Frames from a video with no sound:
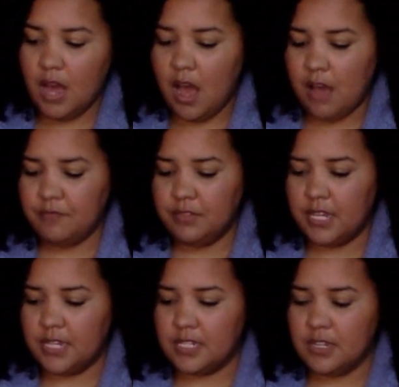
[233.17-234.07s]

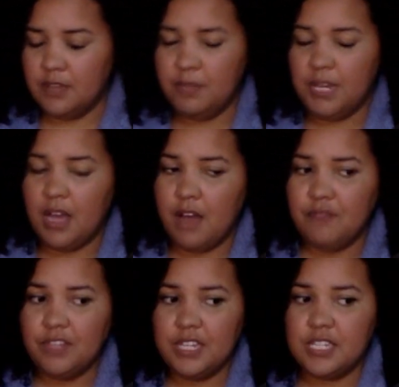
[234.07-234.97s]
Conflict. Could be
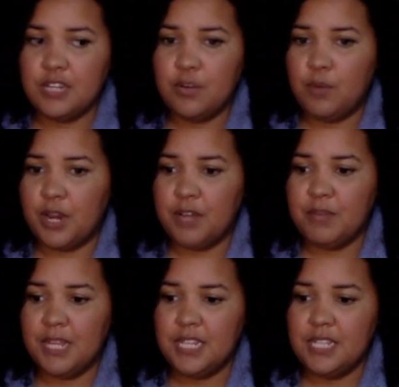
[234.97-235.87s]
conflict in a
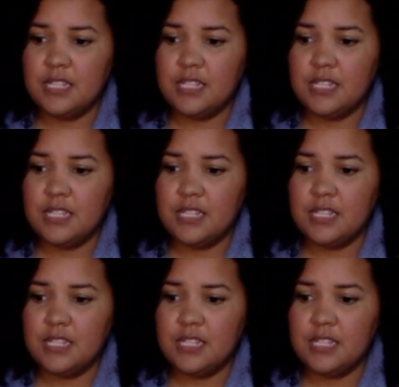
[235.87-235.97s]
workplace.